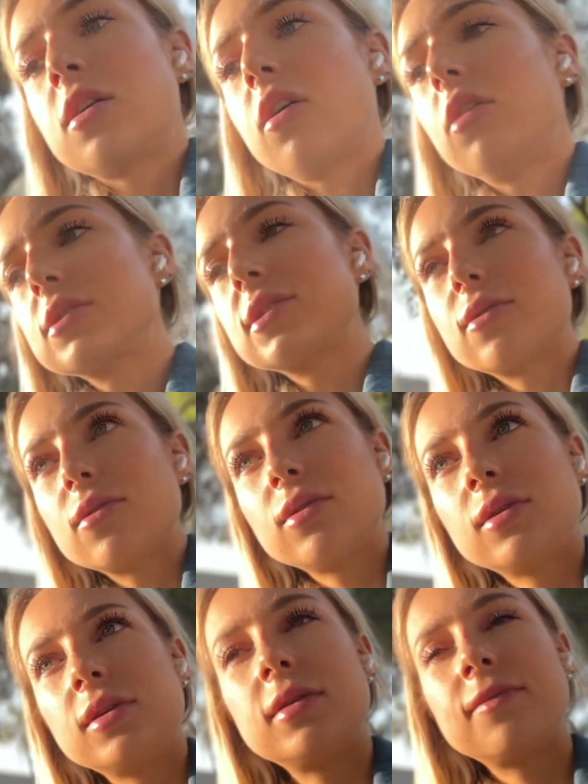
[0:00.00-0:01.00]
Also,
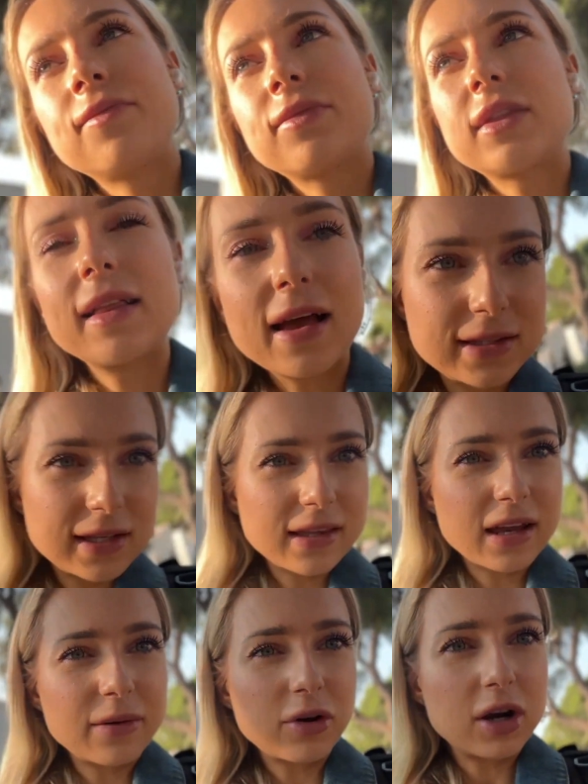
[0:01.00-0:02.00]
the last thing
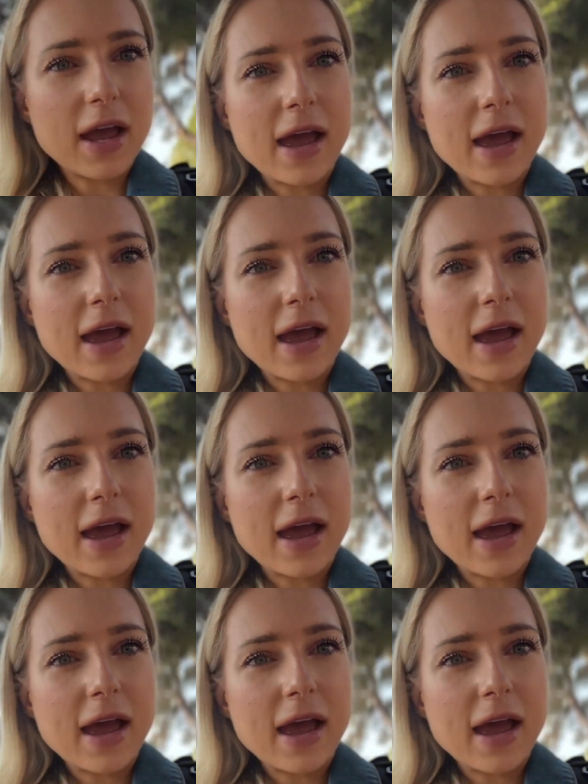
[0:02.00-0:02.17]
that I'm gonna